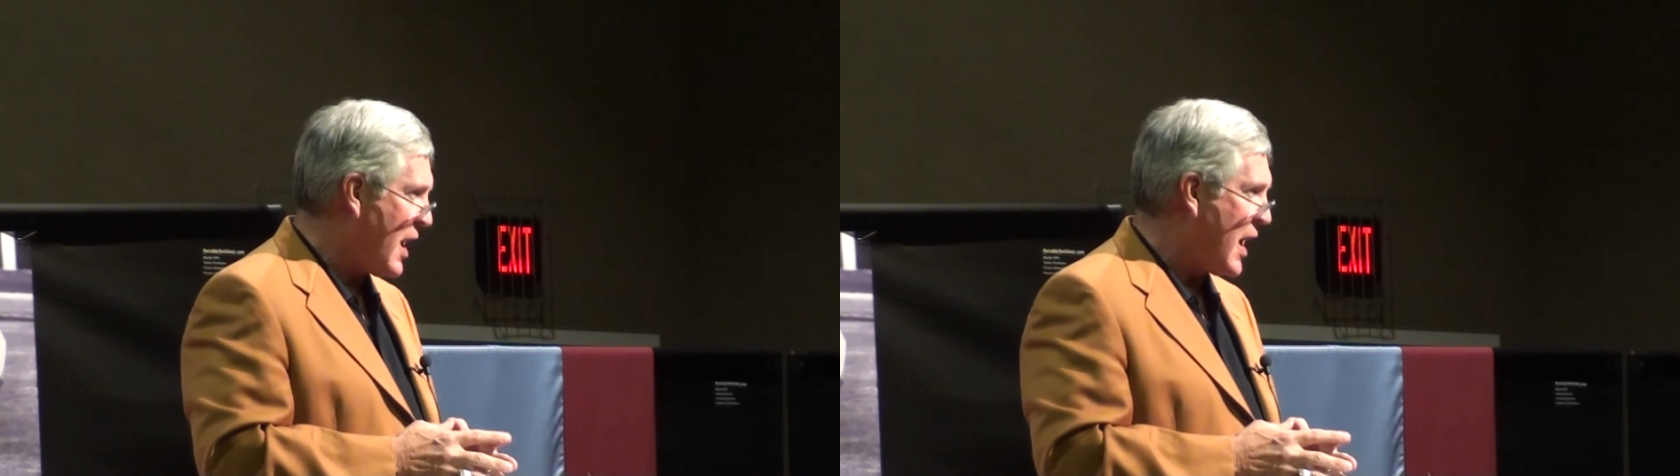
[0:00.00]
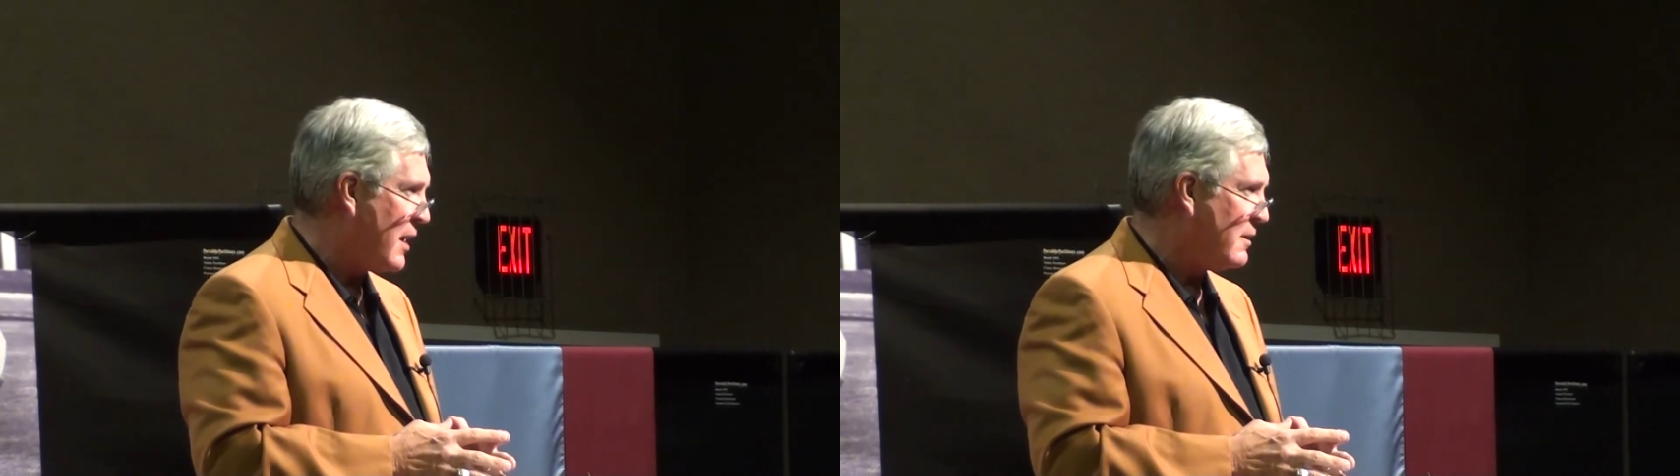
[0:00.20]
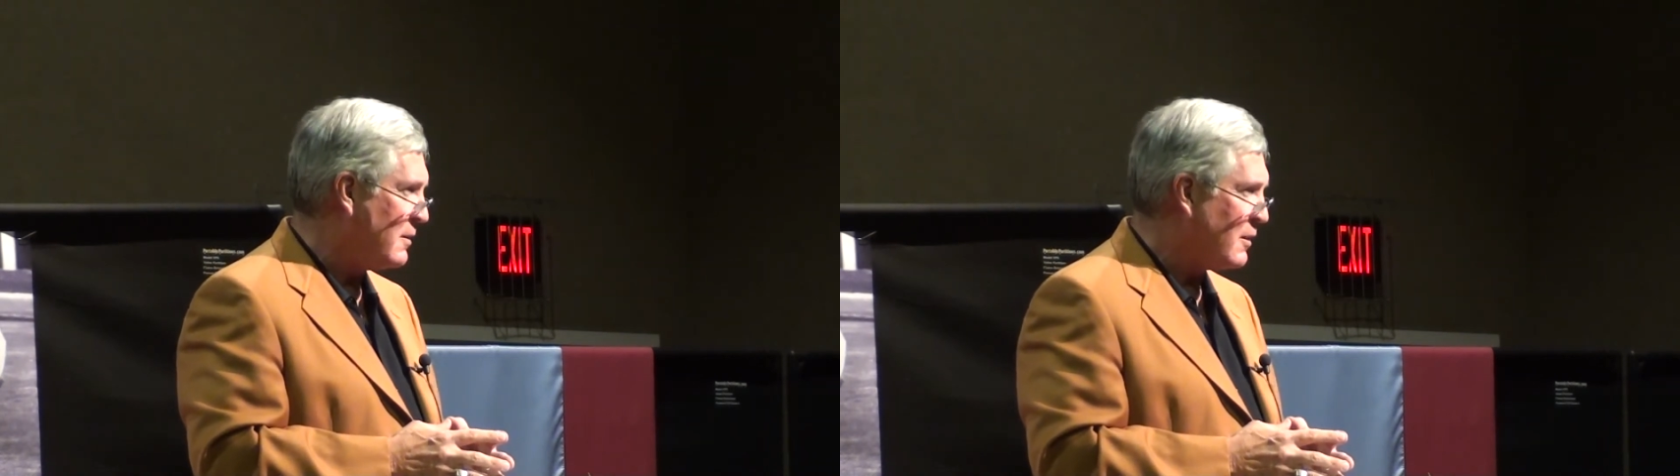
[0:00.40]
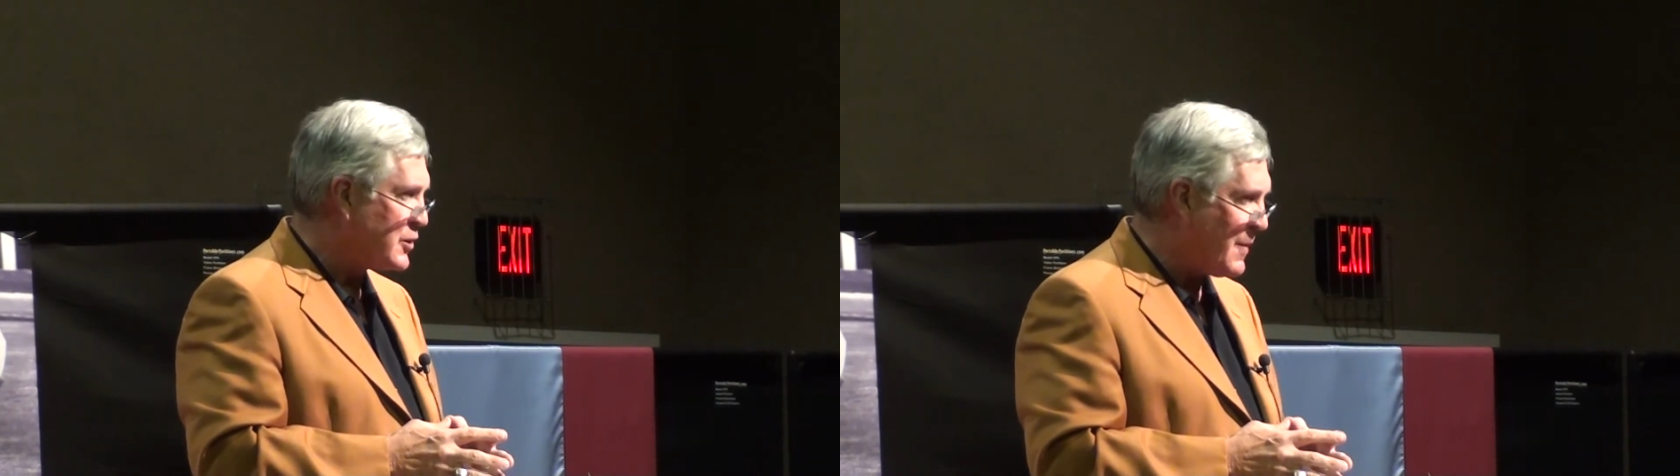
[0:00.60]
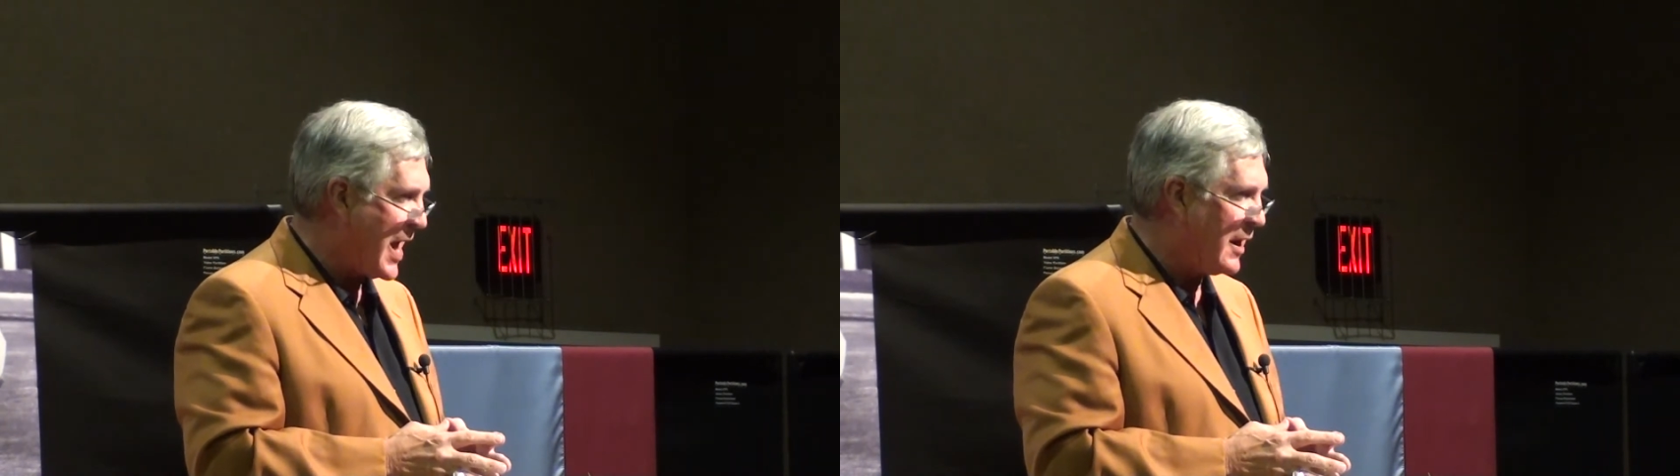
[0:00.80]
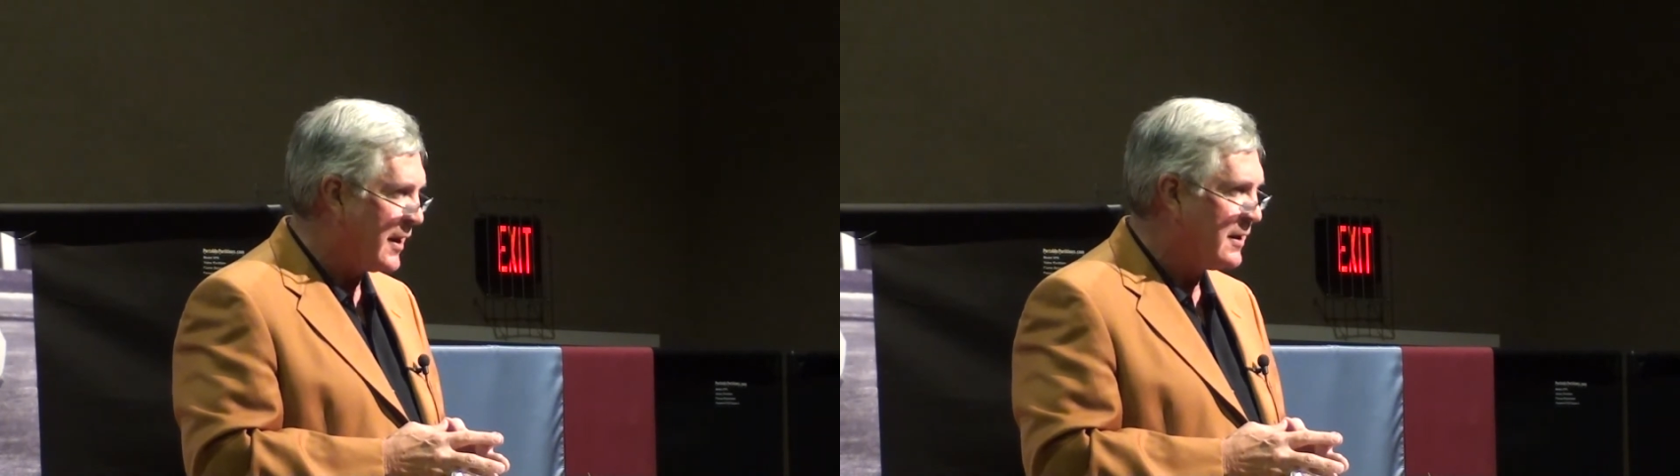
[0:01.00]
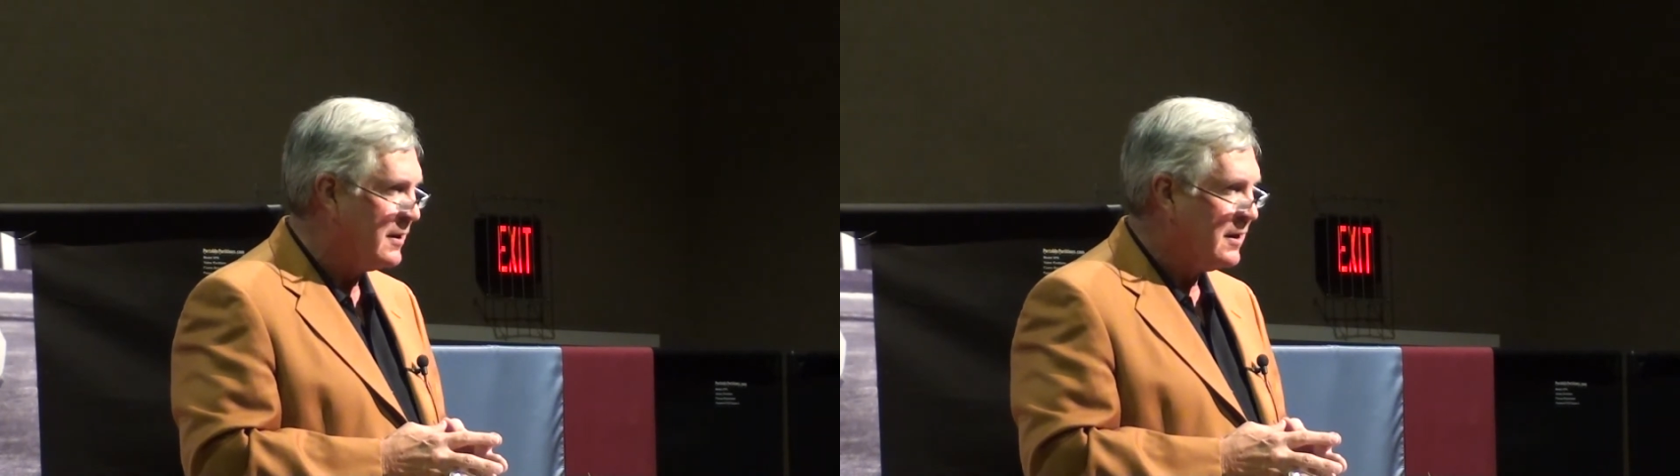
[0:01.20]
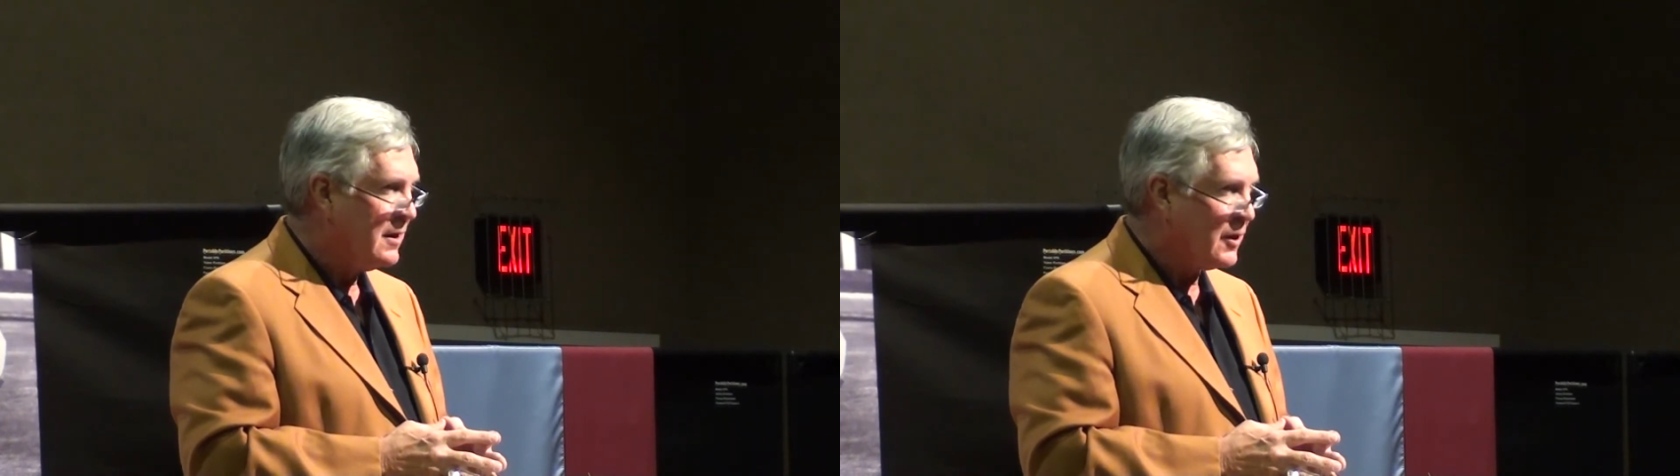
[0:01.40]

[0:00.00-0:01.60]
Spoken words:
hand or smiling